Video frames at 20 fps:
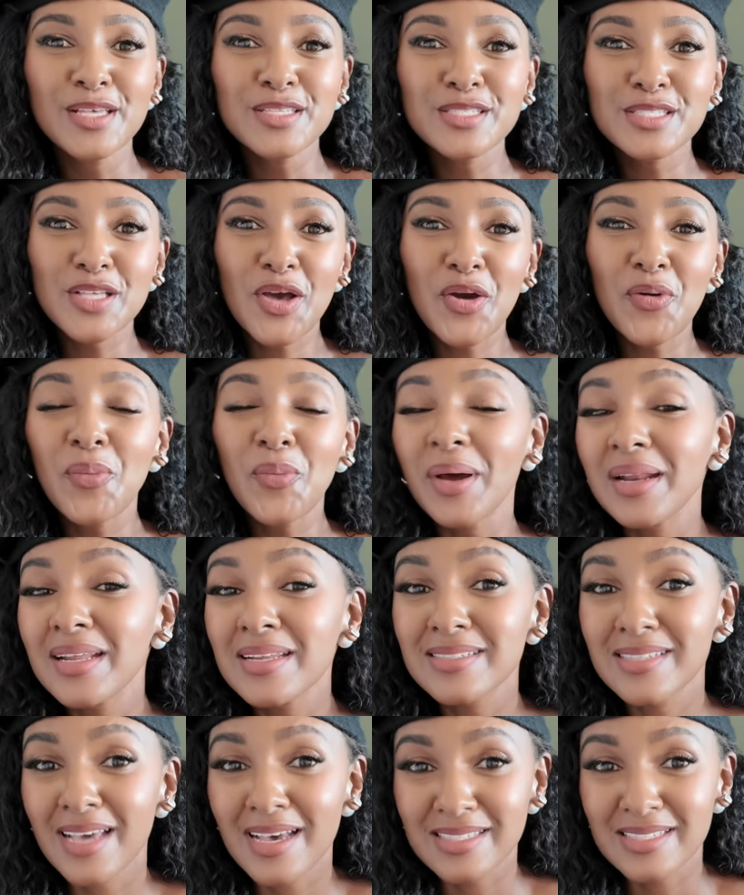So what
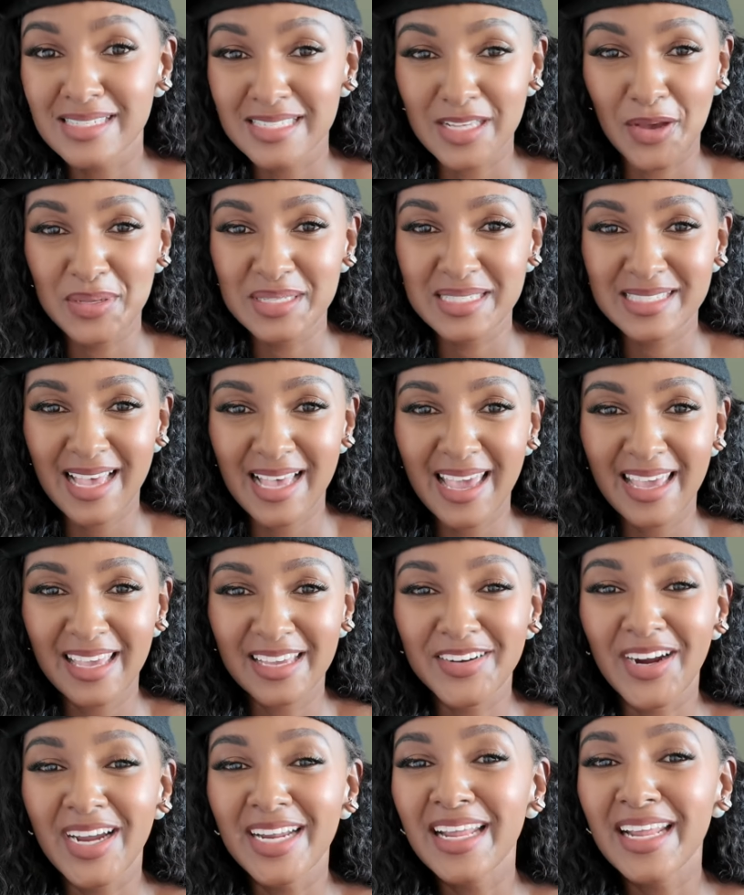it does, as I was
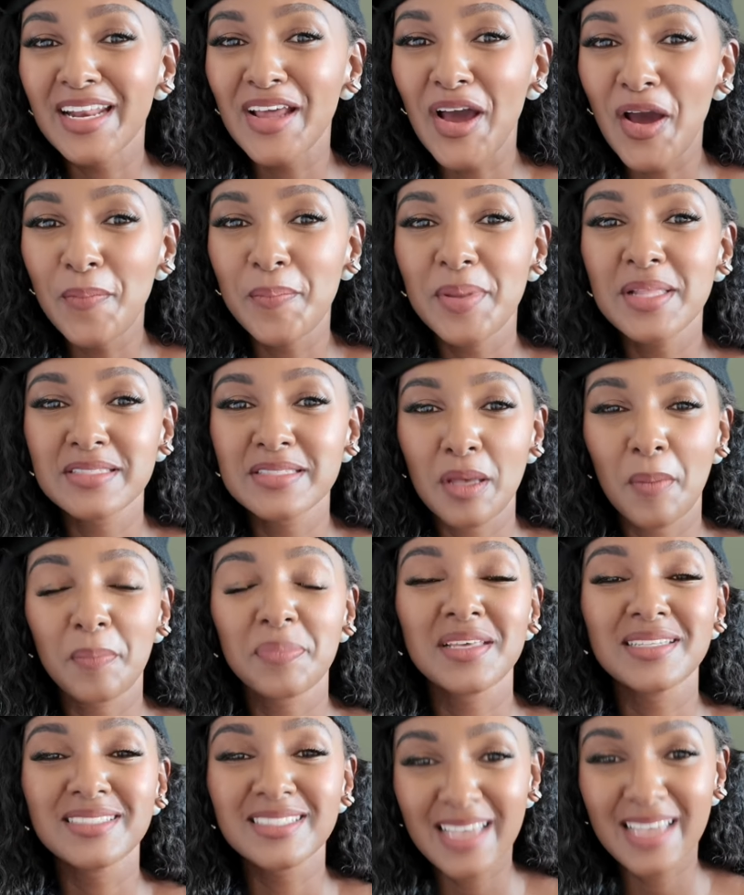saying, right, it opens
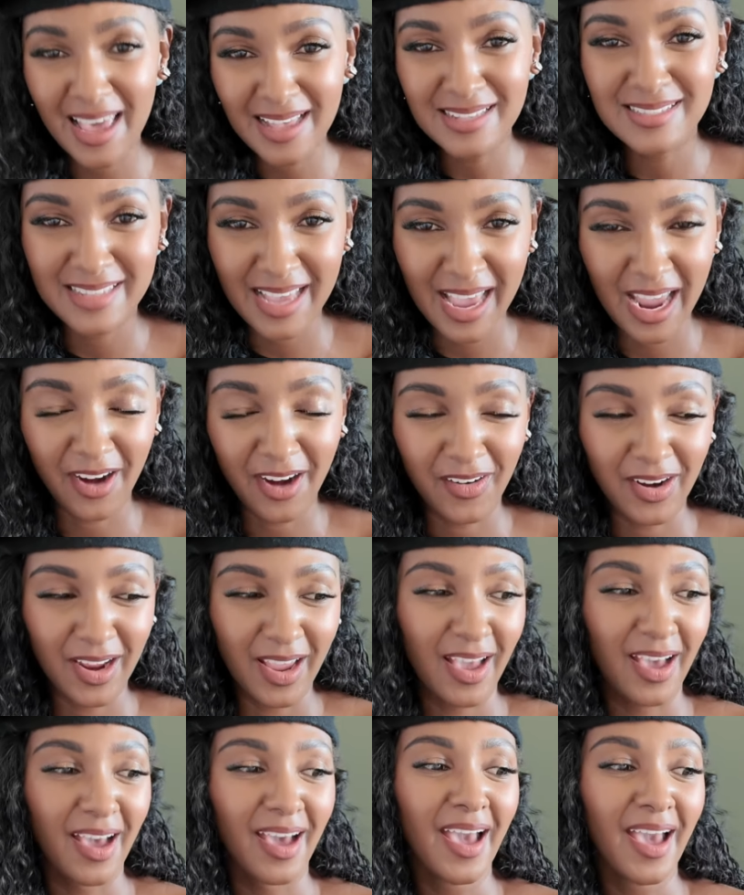up the chest
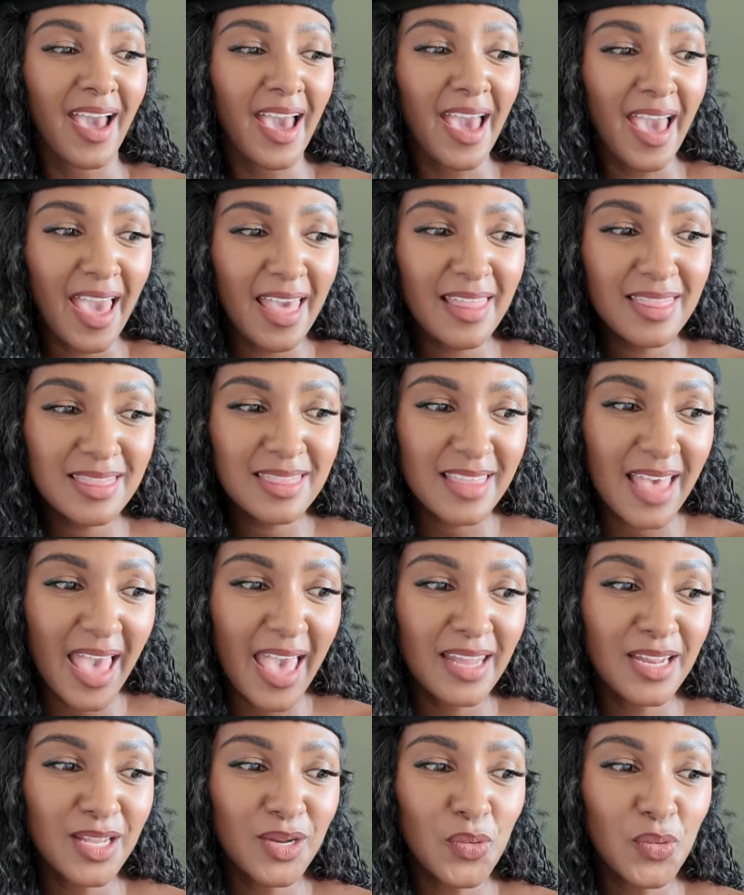area and
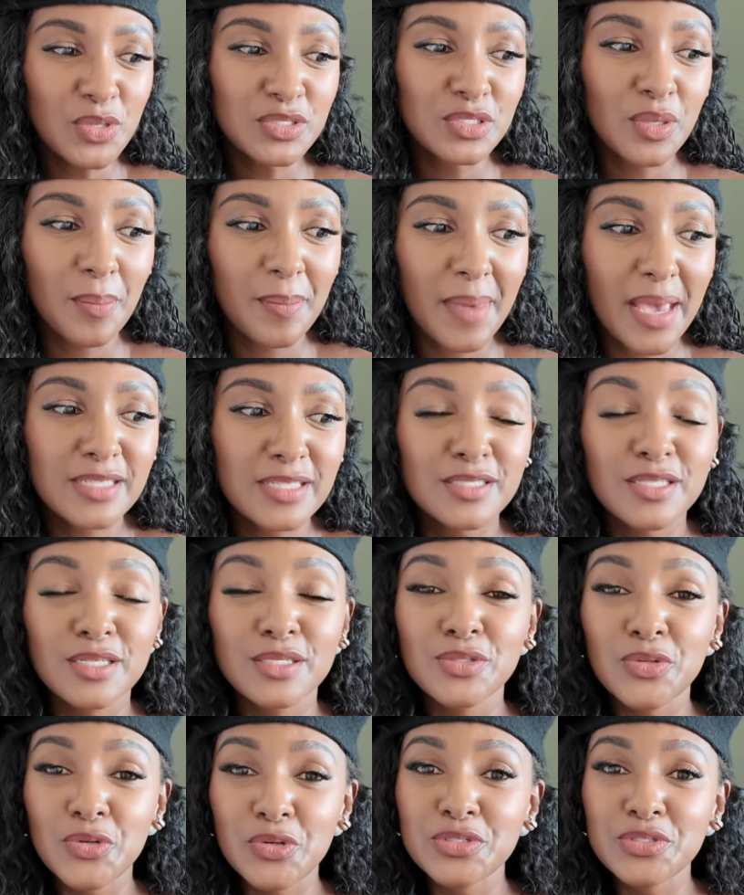then it also makes
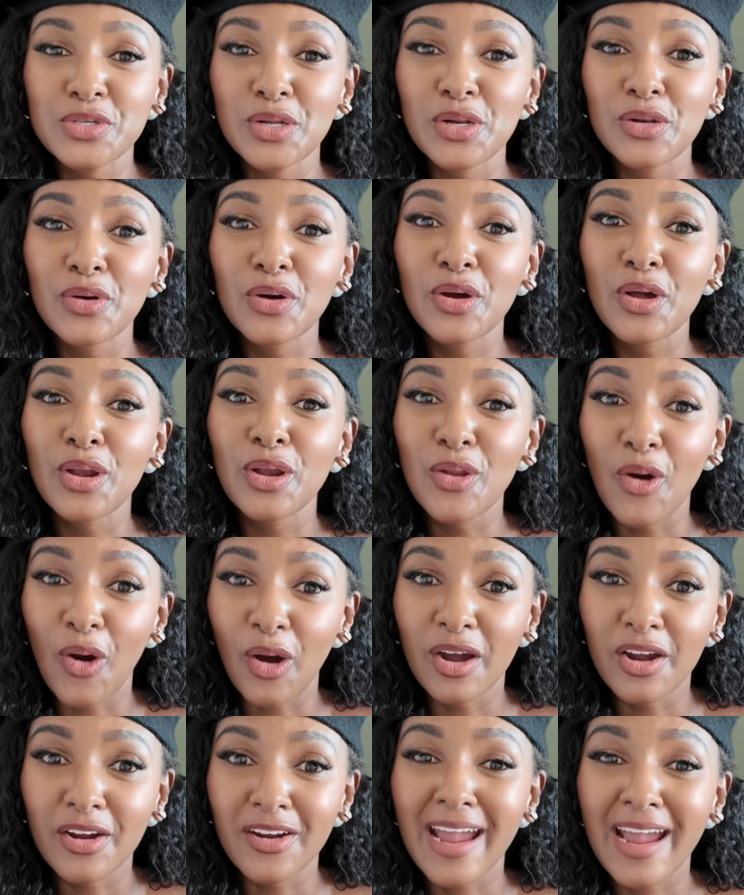the torso look
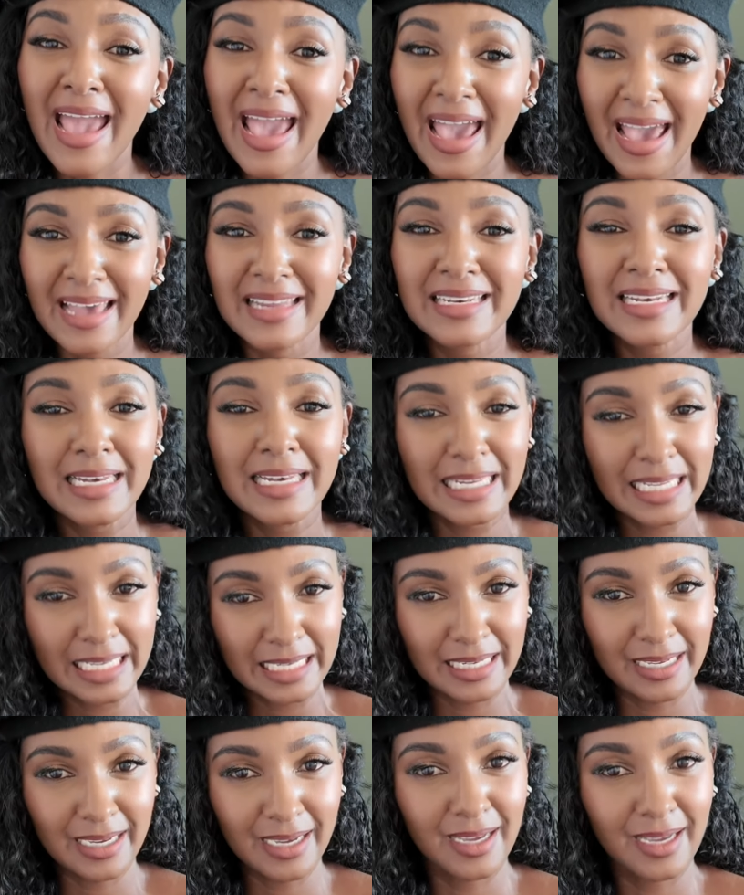longer and
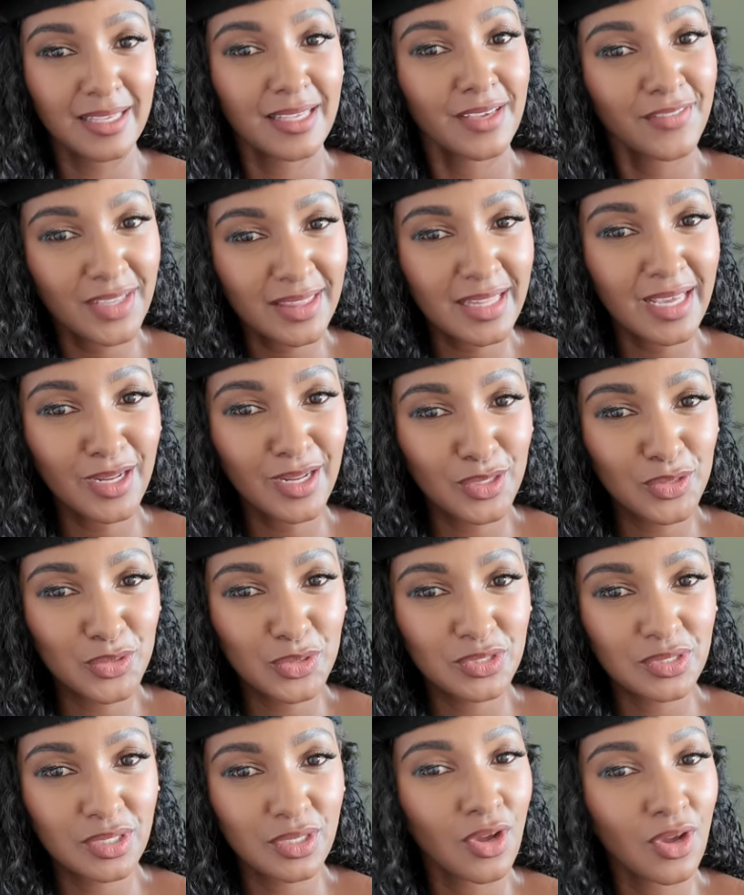leaner, giving that
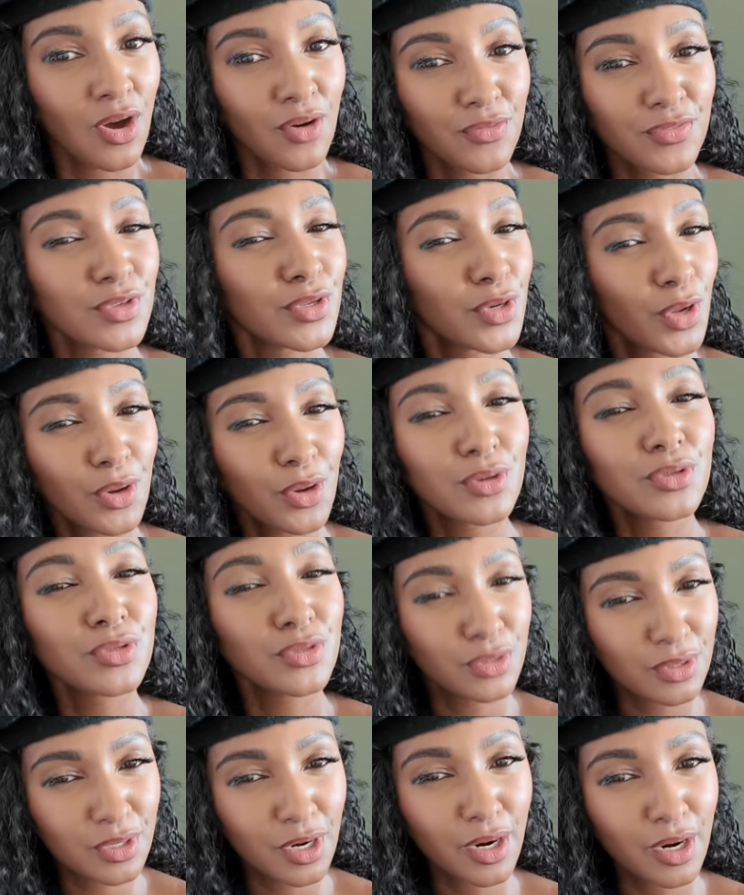illusion of, you know,
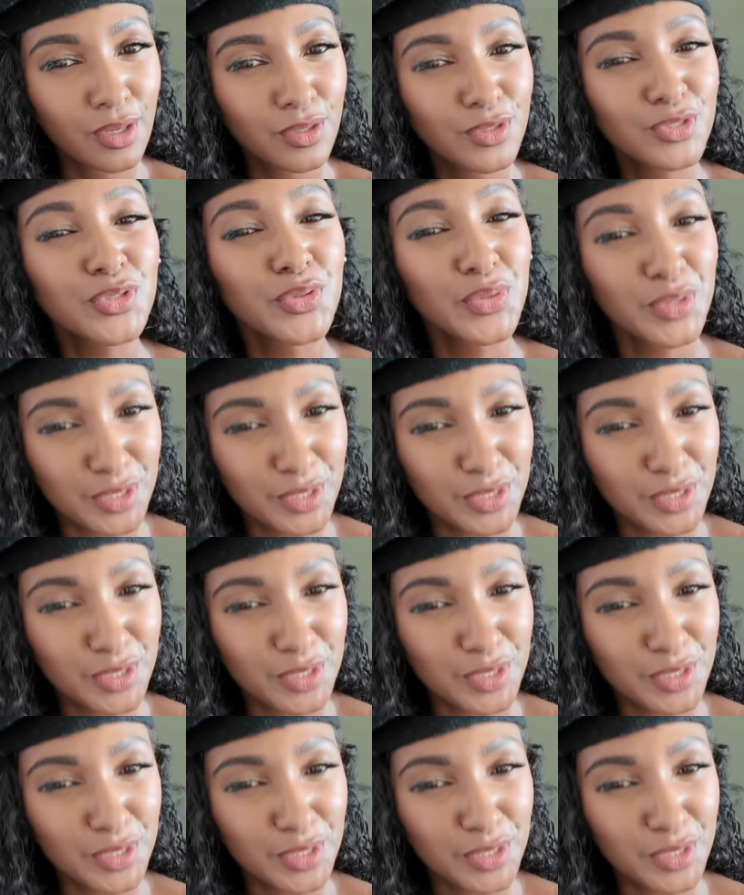you girl, you